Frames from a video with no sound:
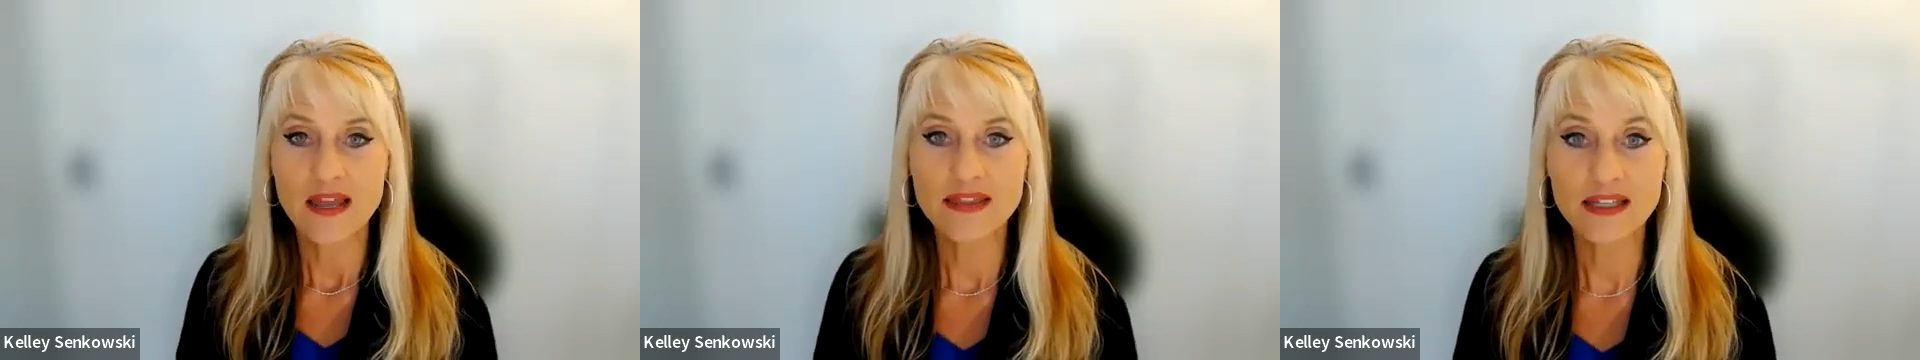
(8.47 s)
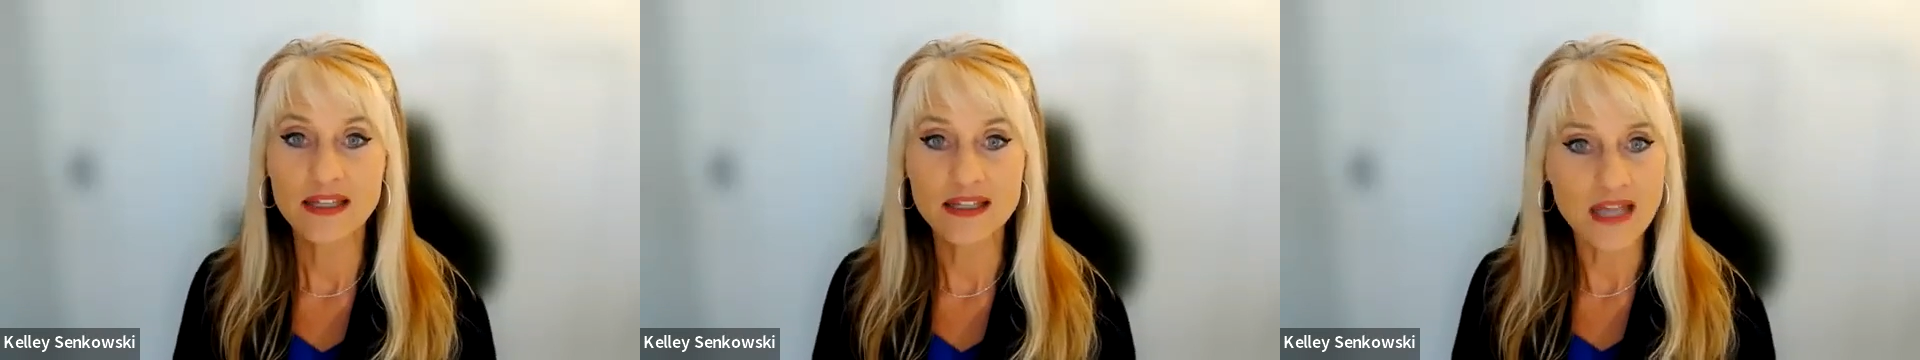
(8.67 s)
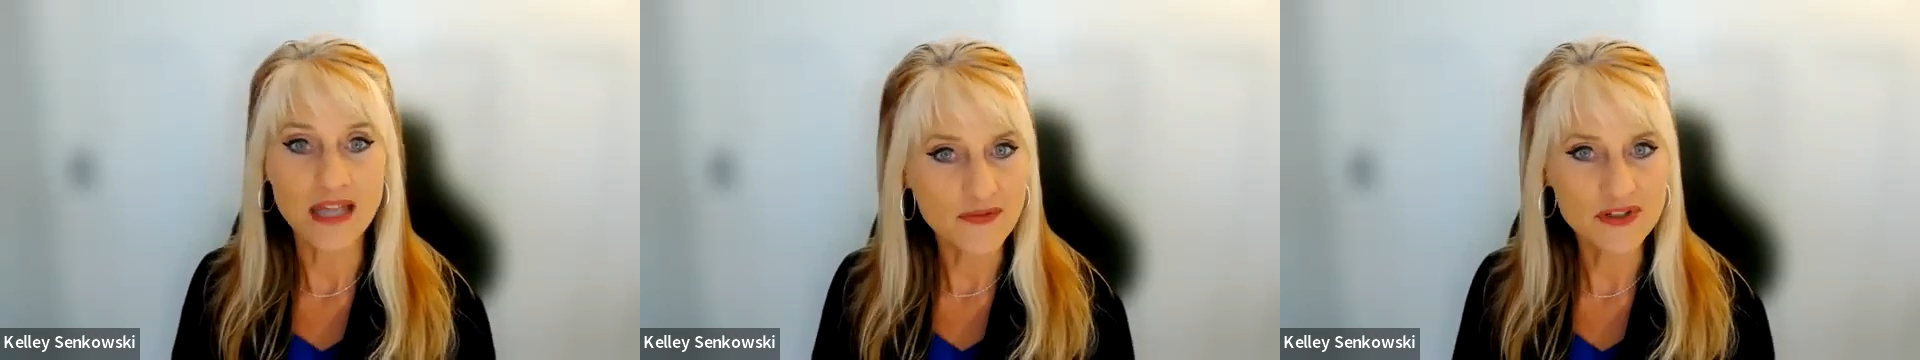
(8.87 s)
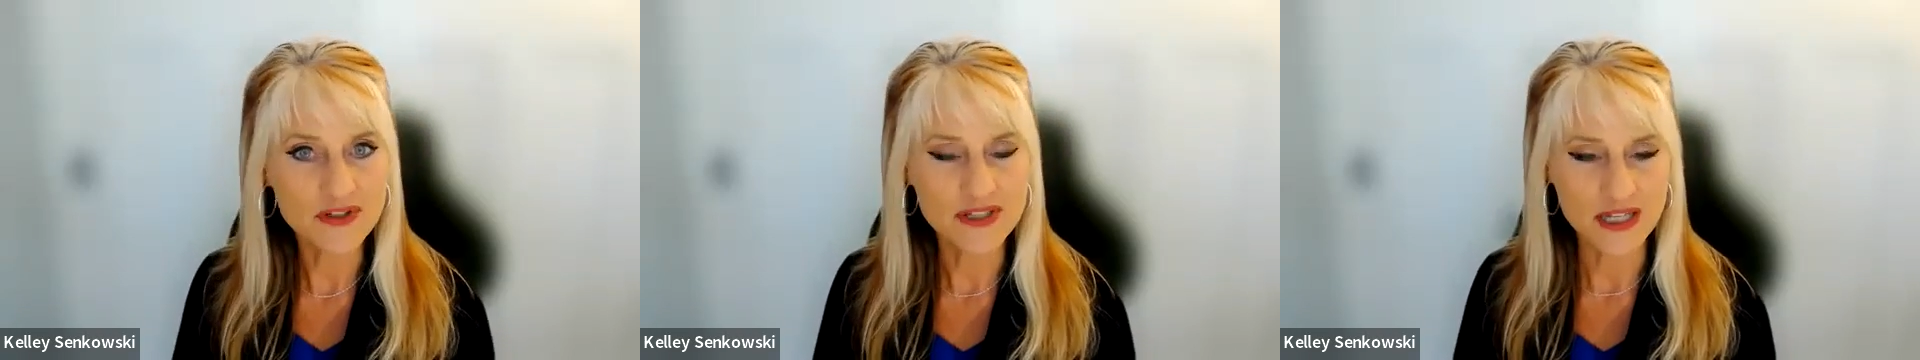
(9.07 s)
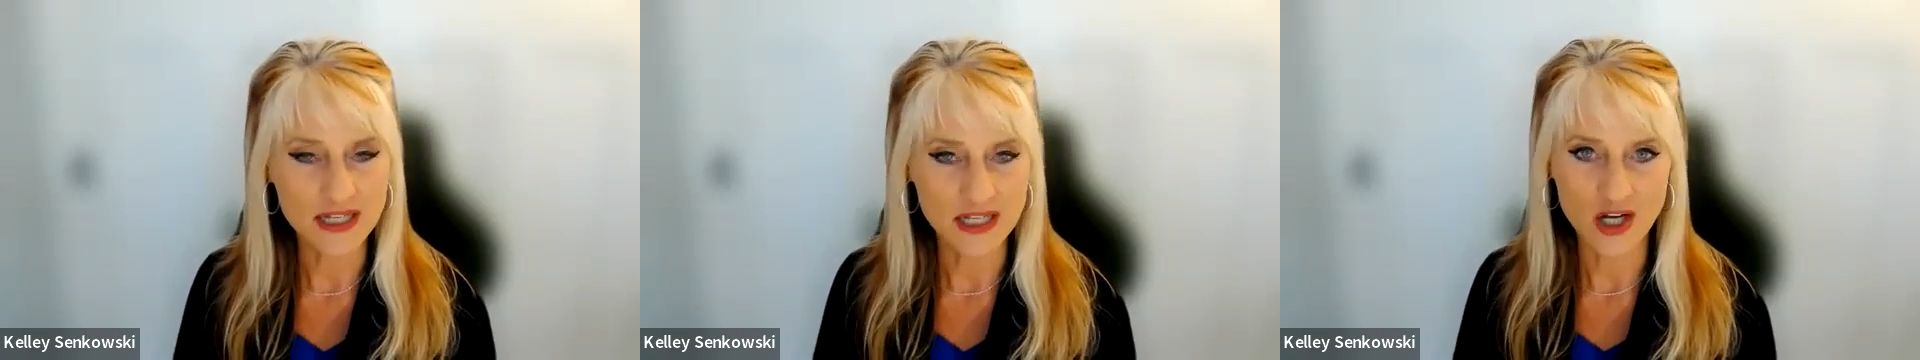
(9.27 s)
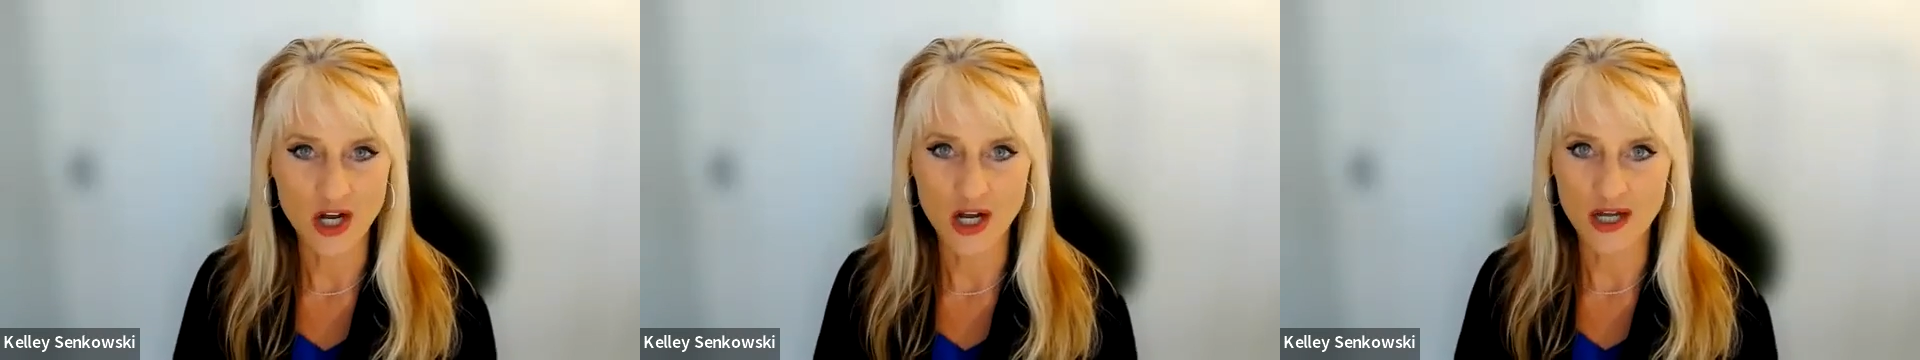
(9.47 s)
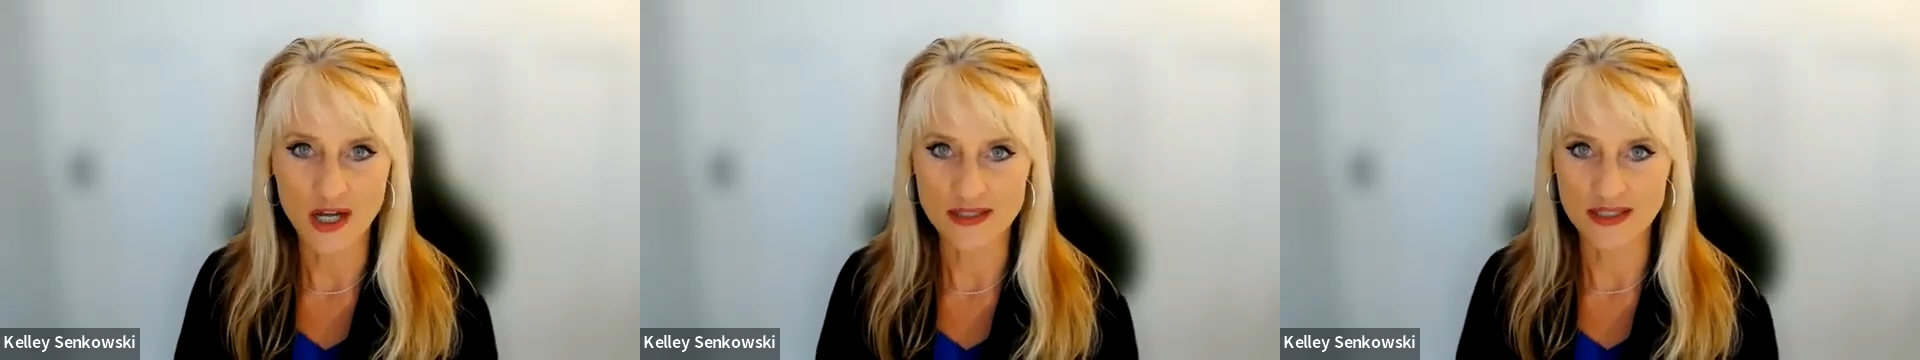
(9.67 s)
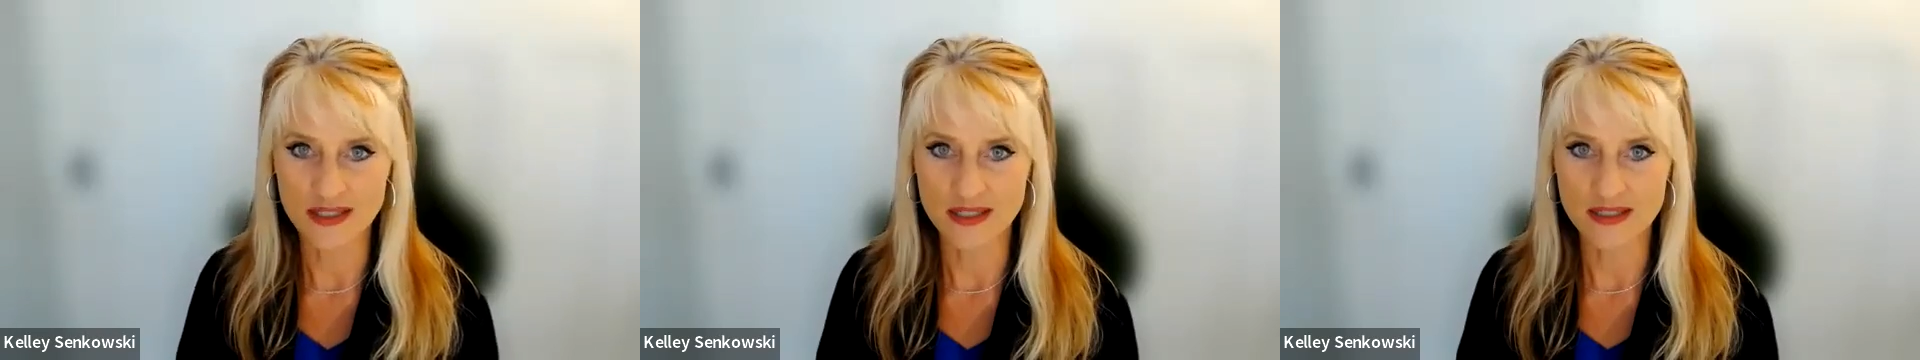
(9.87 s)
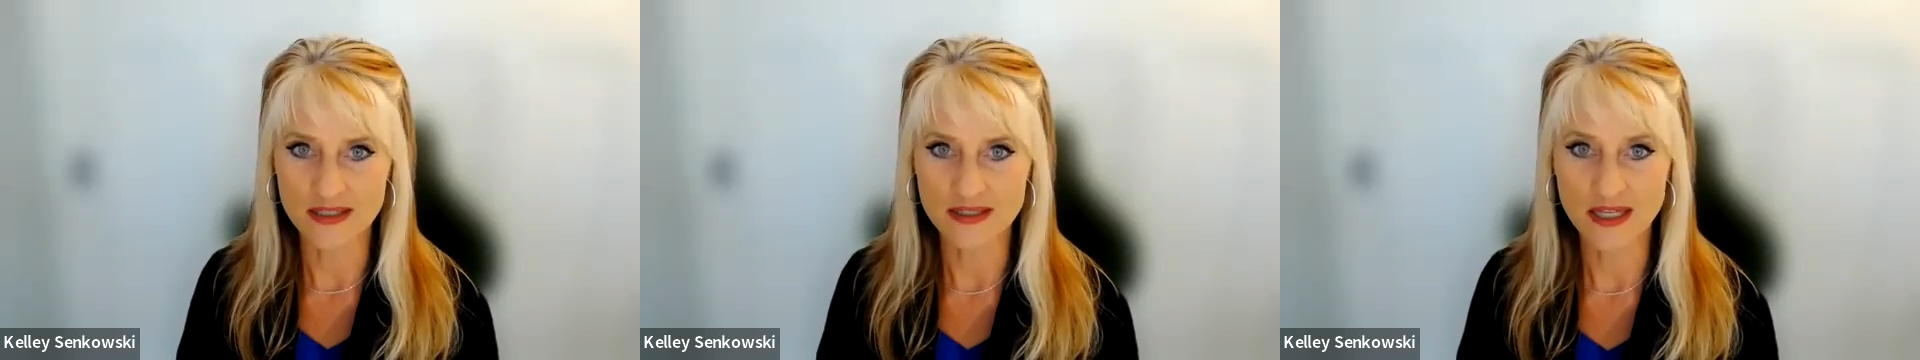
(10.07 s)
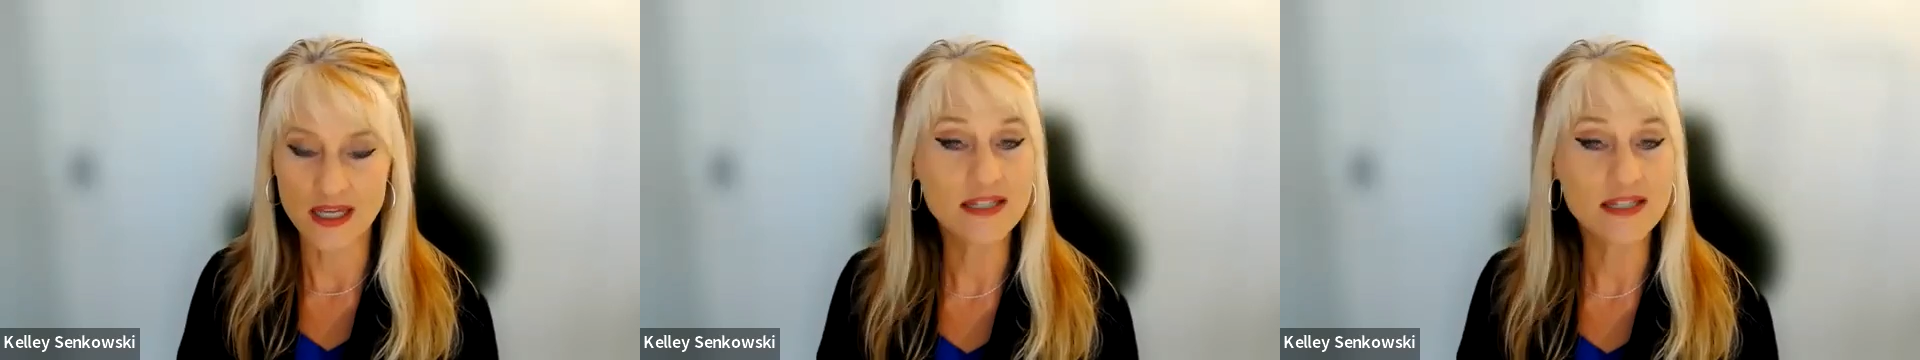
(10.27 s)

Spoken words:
The levels that it causes